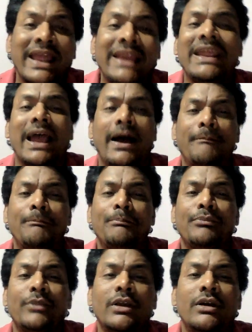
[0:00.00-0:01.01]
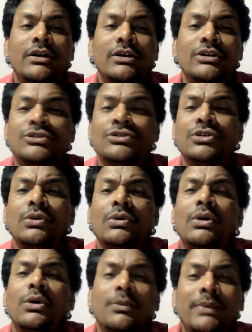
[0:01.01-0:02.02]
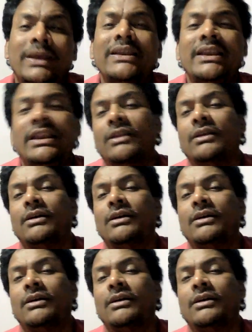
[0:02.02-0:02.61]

area. So when